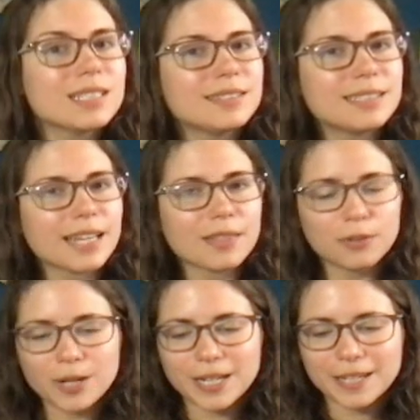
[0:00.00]
Day
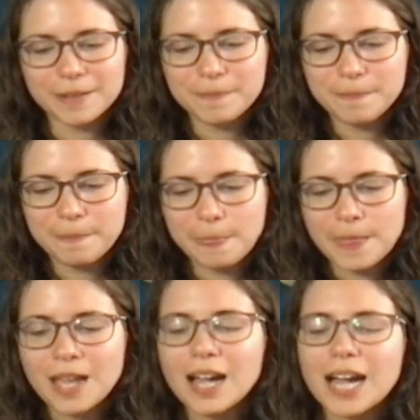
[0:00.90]
3.
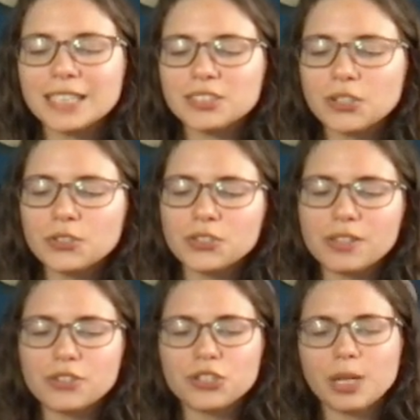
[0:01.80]
I searched
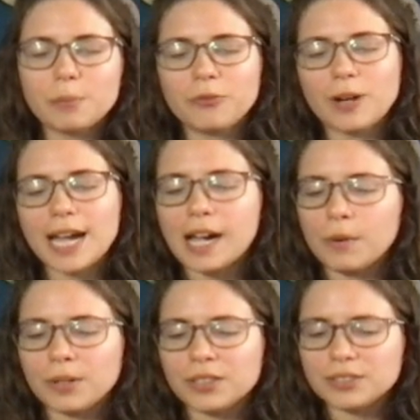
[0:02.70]
the ship for
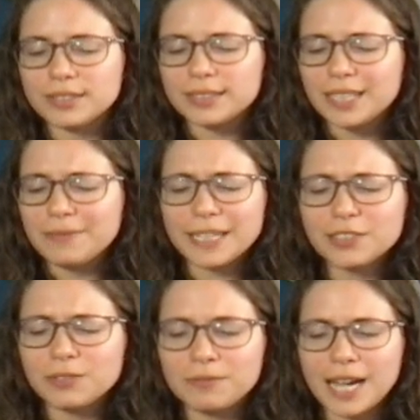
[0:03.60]
hours. If I
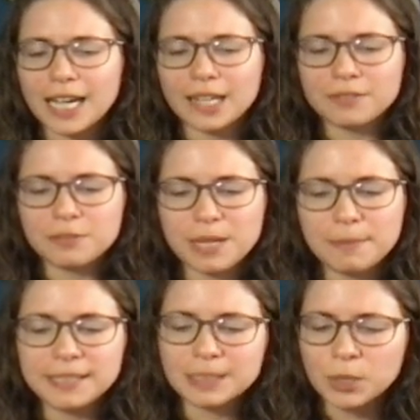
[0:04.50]
survived,
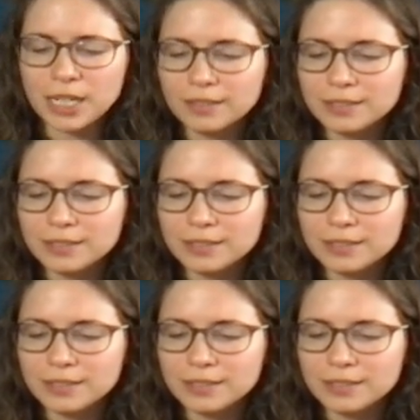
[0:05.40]
maybe someone else